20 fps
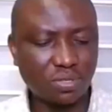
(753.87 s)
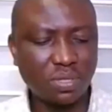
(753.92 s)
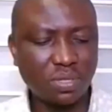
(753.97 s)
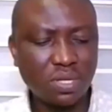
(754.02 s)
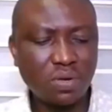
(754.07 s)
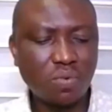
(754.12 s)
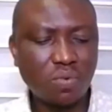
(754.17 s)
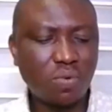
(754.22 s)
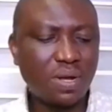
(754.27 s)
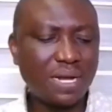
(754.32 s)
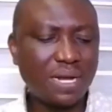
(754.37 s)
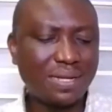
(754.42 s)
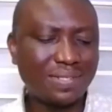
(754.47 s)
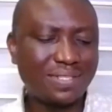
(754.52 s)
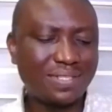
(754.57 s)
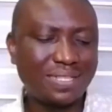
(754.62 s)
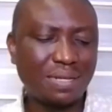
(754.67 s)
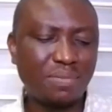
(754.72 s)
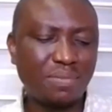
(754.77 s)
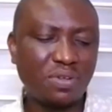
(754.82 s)
So, what
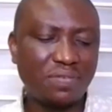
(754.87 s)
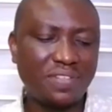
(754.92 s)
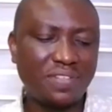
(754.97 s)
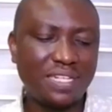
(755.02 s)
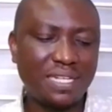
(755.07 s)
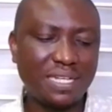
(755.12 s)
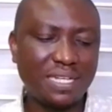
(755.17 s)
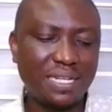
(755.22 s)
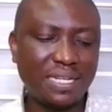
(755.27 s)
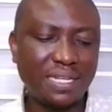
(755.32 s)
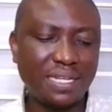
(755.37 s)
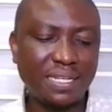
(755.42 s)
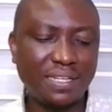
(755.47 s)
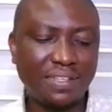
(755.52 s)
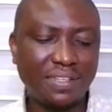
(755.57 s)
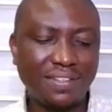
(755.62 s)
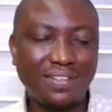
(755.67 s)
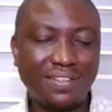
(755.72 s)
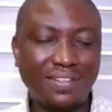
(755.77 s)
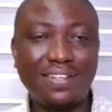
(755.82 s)
are some of
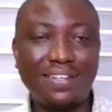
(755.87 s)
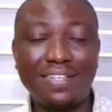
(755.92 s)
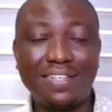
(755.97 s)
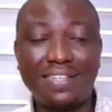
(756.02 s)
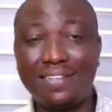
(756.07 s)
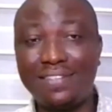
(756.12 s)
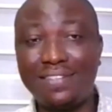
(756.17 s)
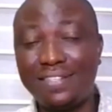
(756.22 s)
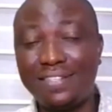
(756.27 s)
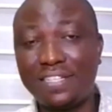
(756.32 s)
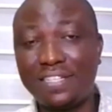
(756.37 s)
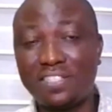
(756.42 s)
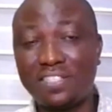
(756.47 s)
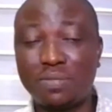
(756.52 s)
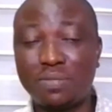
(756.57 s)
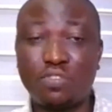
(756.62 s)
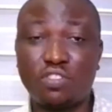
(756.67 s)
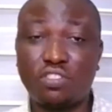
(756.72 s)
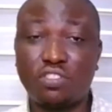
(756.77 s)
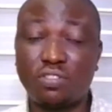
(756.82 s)
the
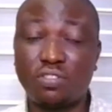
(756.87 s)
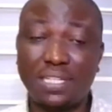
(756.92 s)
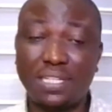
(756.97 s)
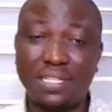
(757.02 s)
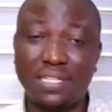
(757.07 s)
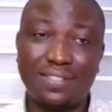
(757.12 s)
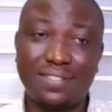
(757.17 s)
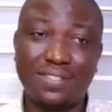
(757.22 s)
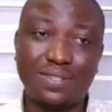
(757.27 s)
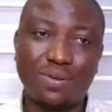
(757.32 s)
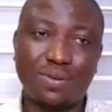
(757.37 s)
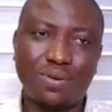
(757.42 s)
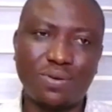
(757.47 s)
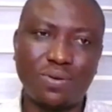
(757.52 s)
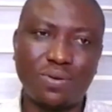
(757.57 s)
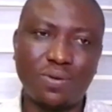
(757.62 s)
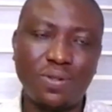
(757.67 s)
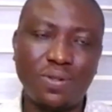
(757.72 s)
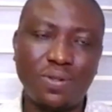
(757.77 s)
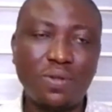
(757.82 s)
leadership traits
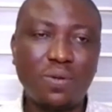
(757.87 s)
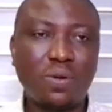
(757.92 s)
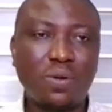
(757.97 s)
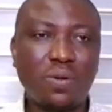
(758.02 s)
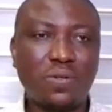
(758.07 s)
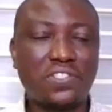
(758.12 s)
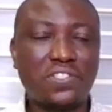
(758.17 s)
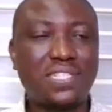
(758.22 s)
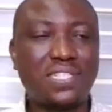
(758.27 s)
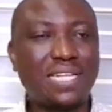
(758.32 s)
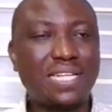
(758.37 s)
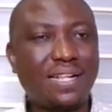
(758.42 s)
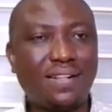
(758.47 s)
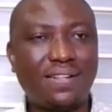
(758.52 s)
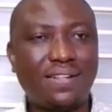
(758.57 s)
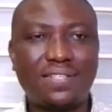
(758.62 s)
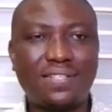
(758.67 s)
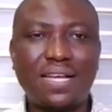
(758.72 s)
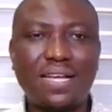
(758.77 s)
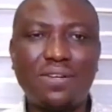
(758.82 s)
or
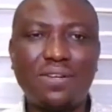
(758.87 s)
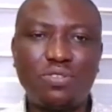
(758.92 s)
styles?